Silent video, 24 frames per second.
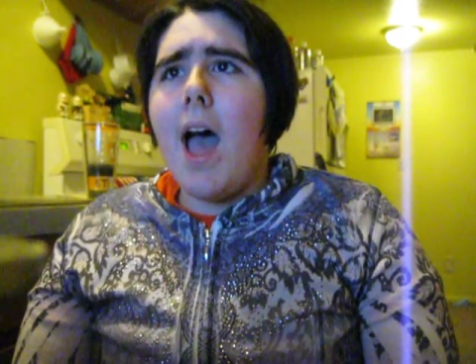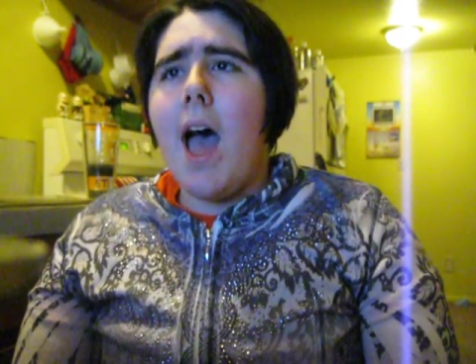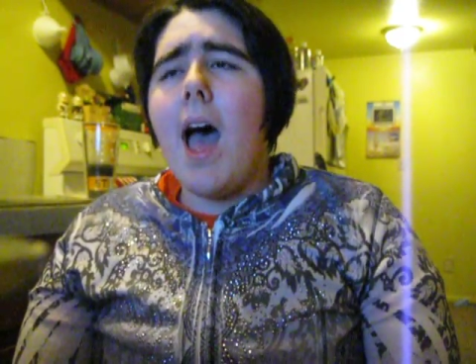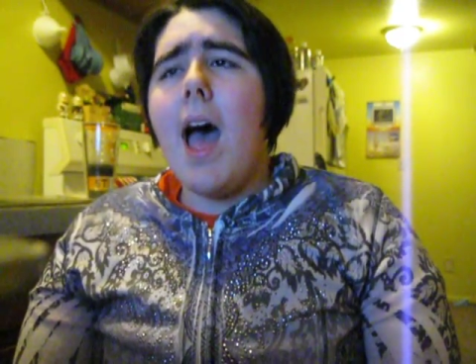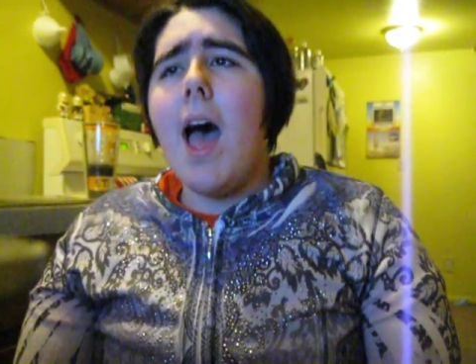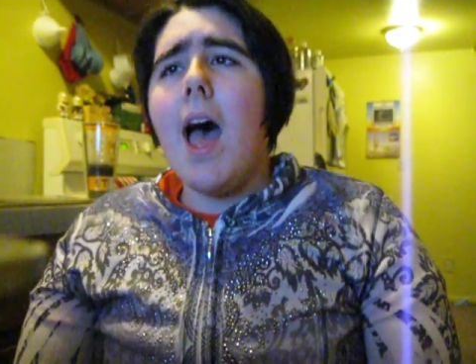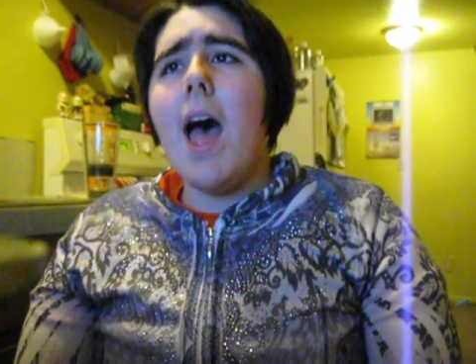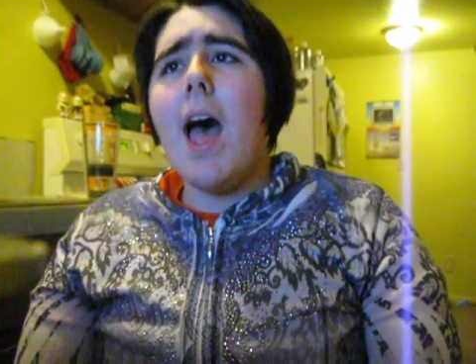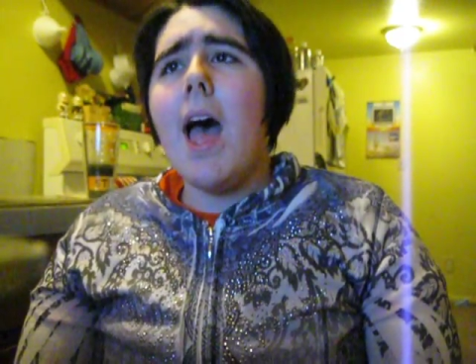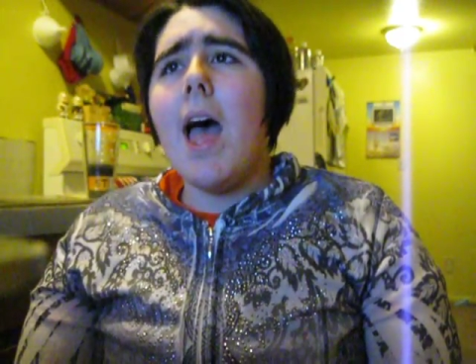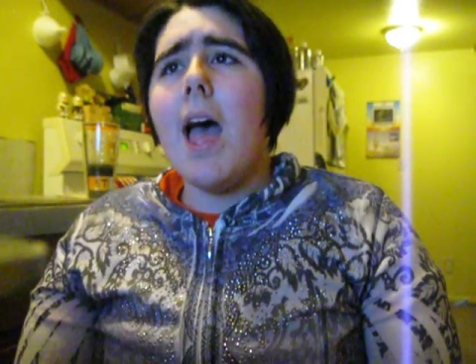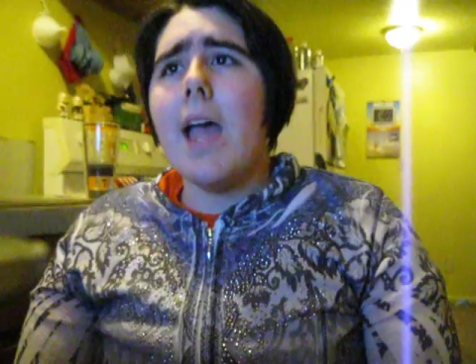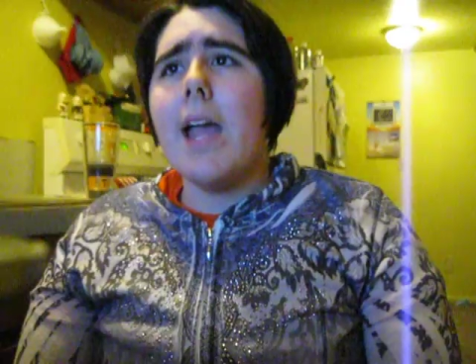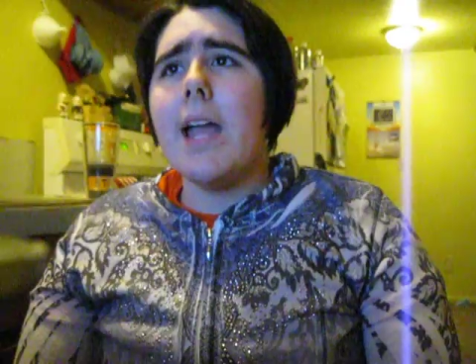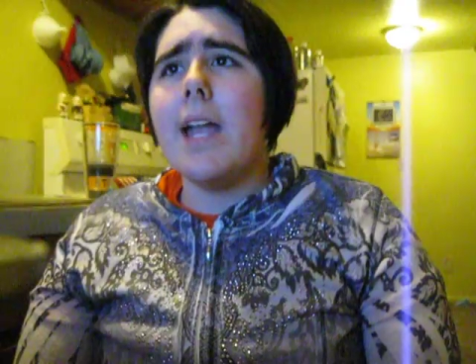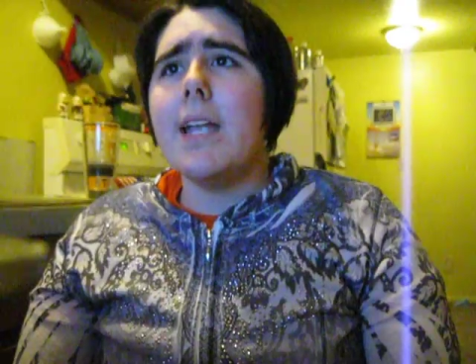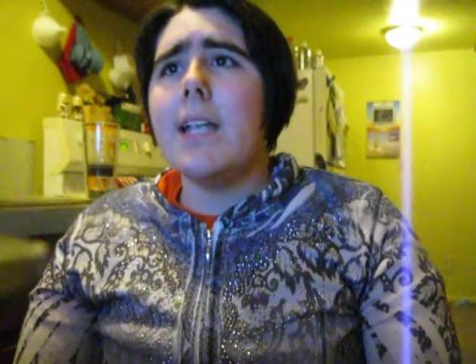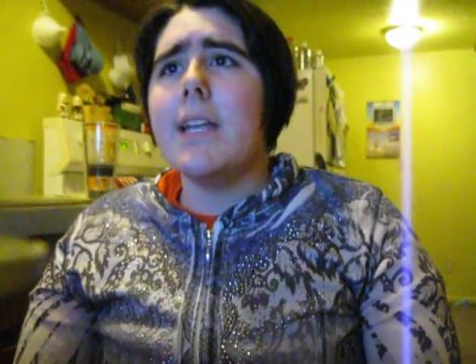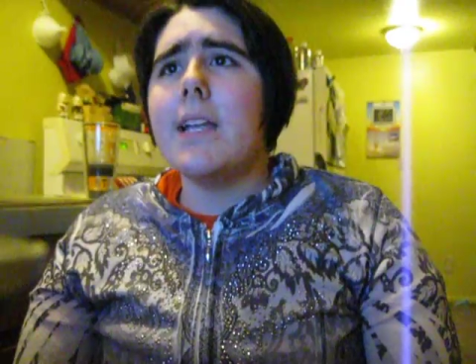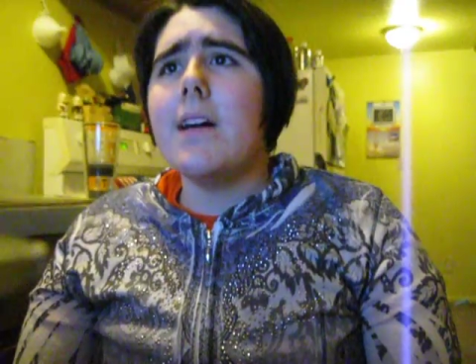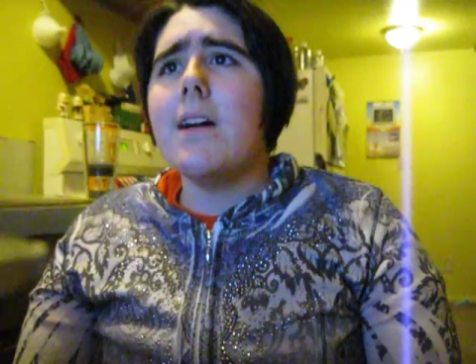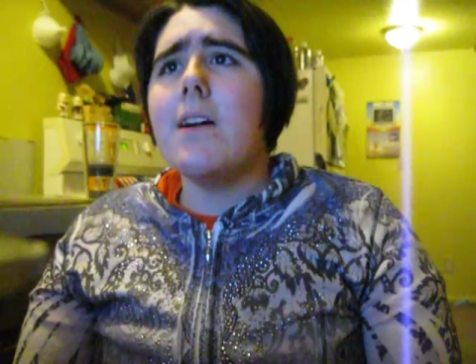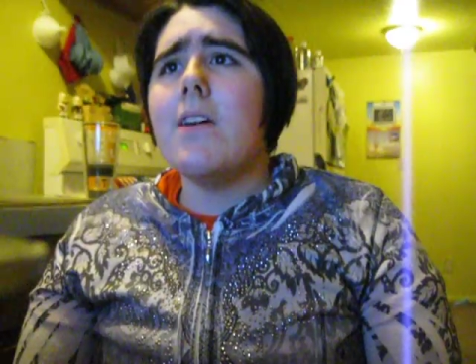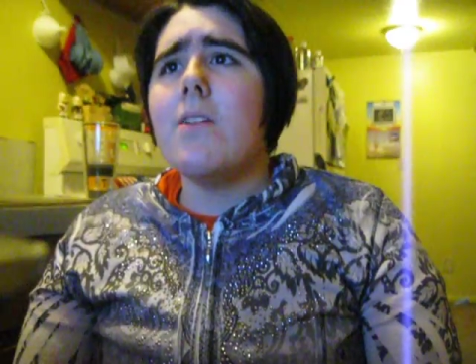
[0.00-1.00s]
I
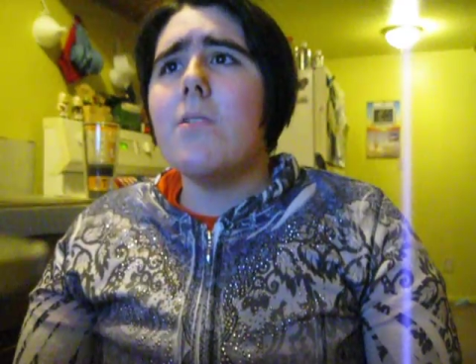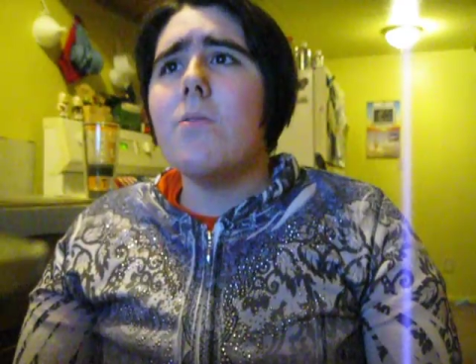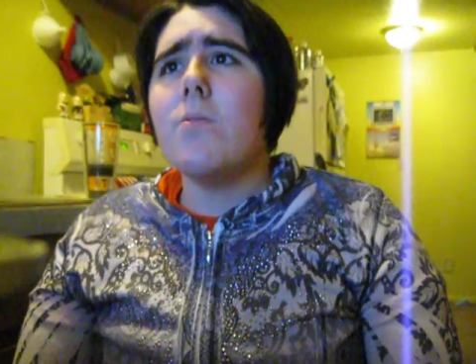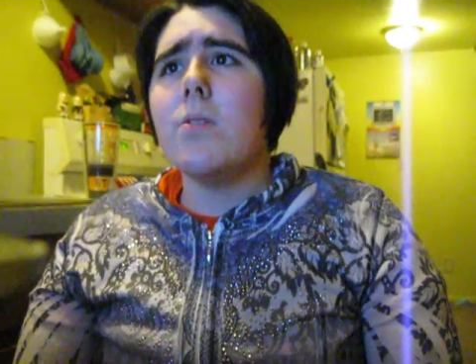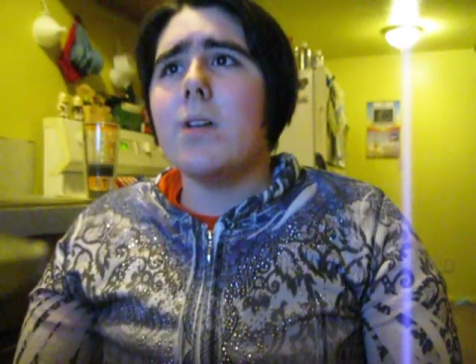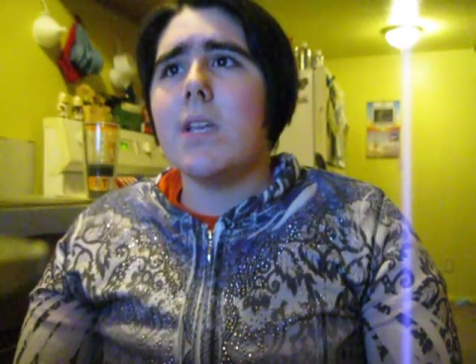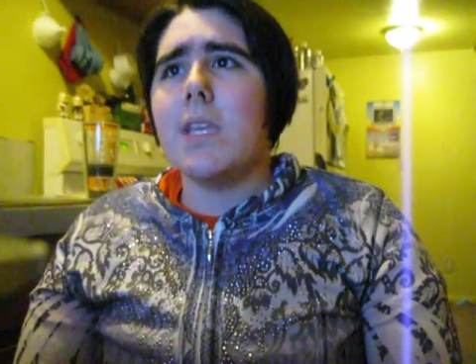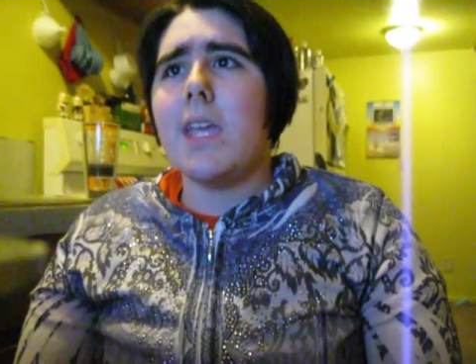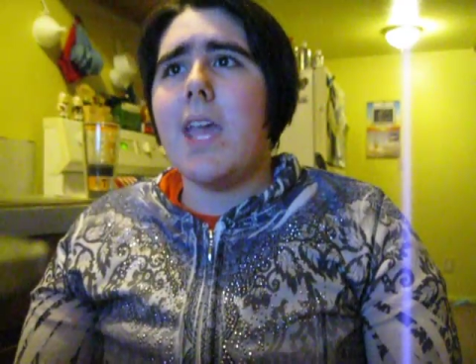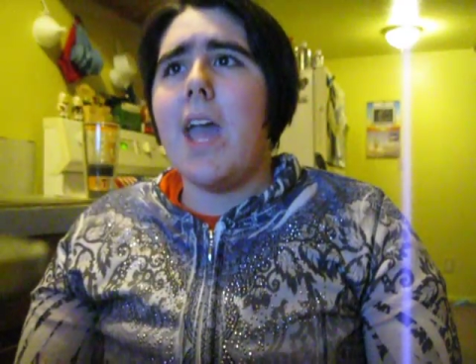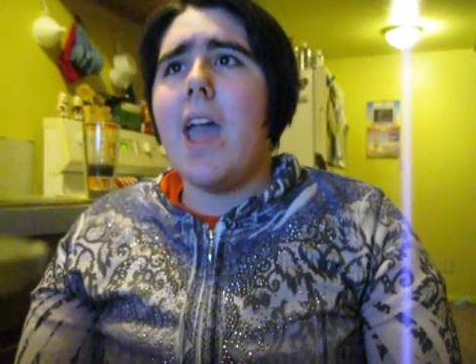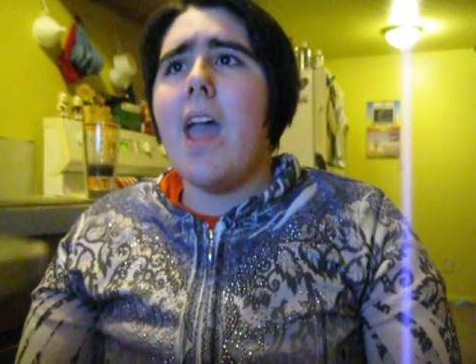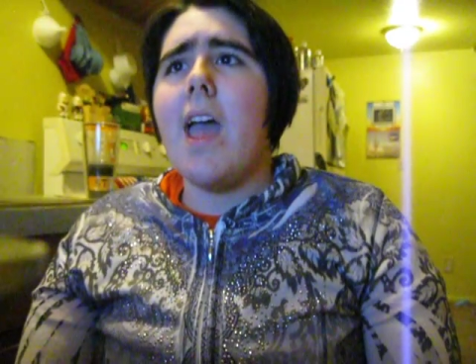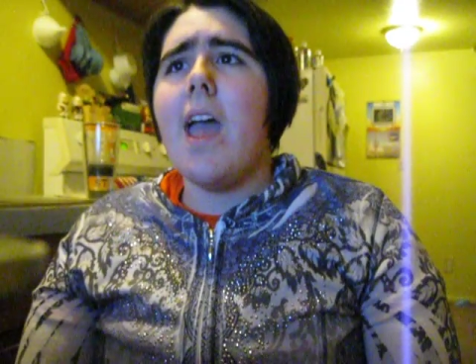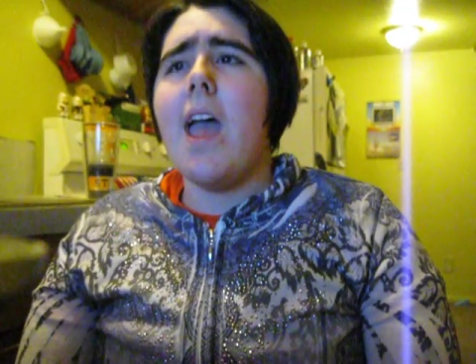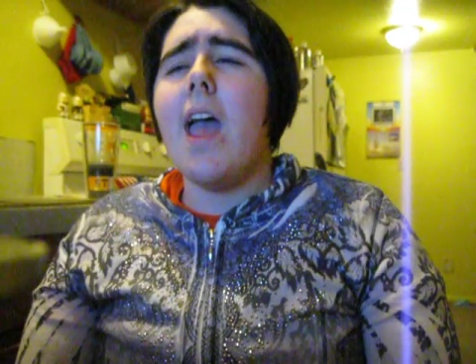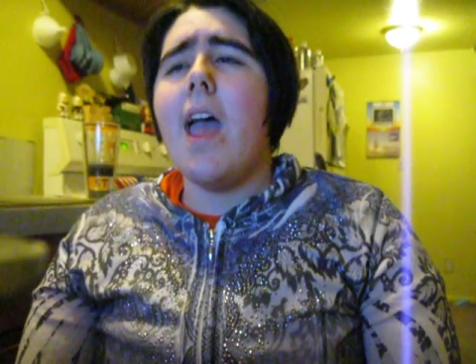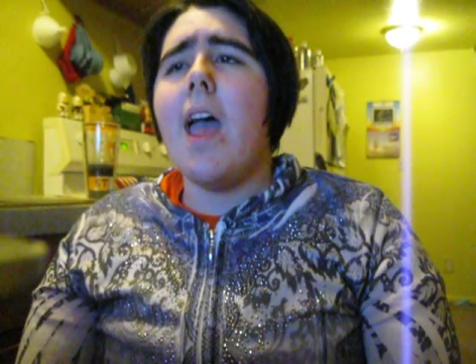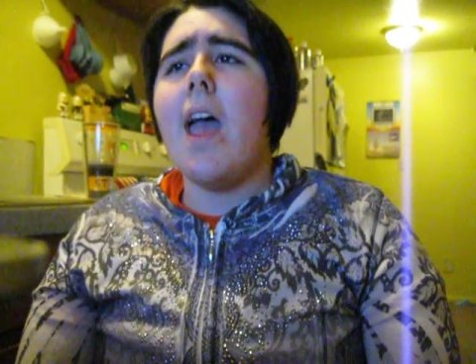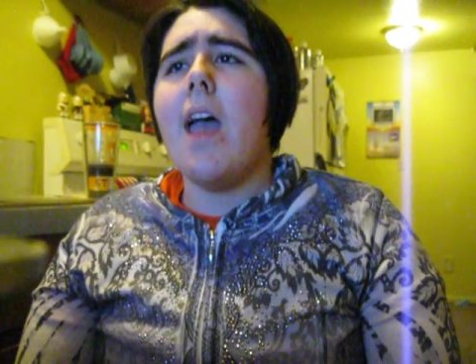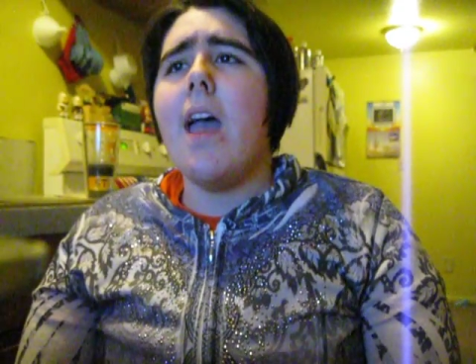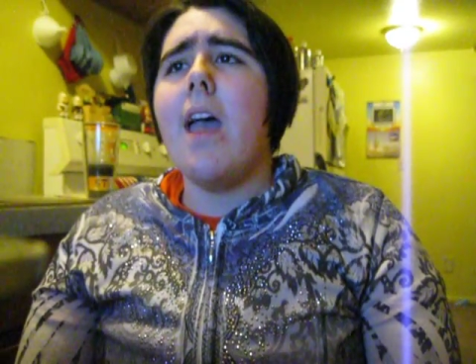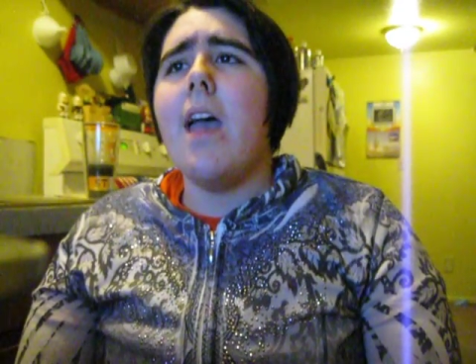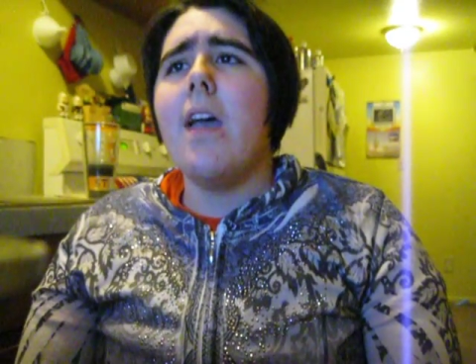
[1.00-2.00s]
don't
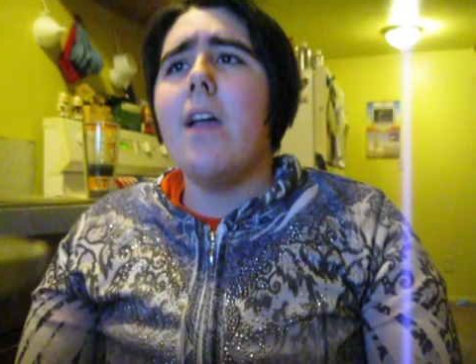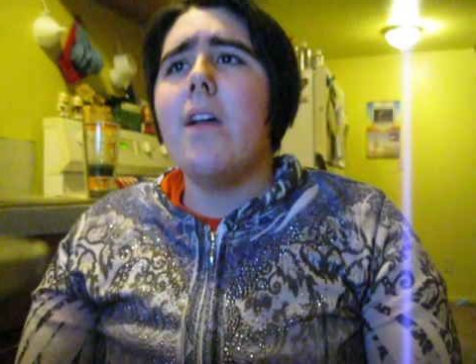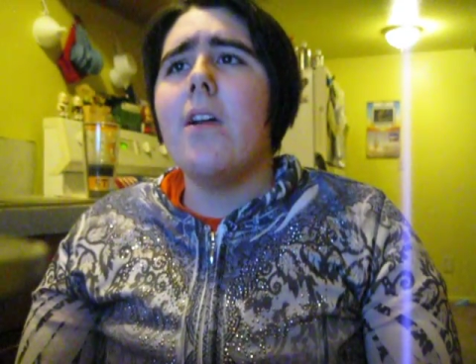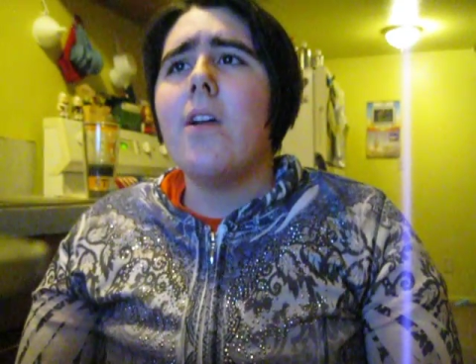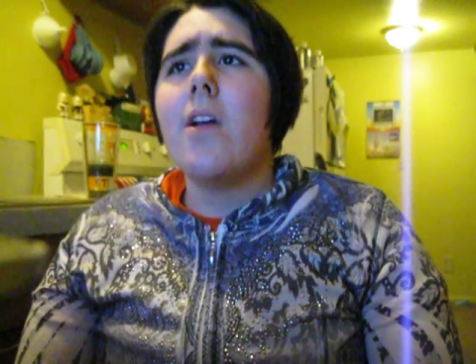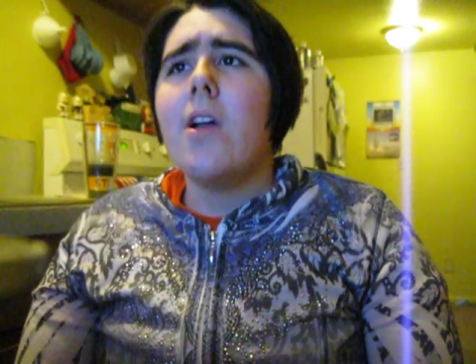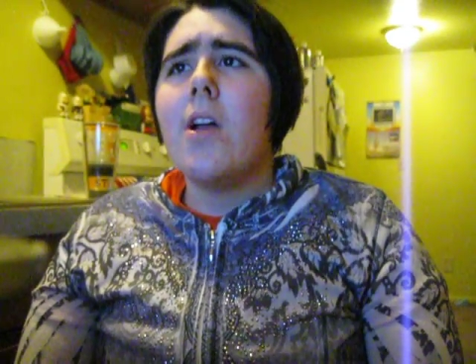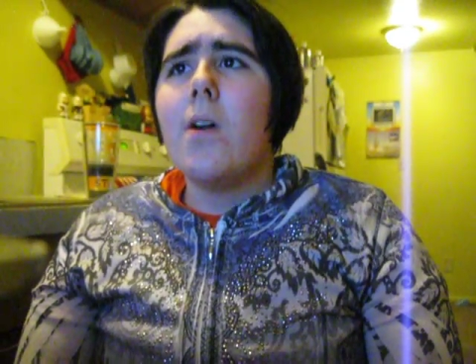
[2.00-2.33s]
care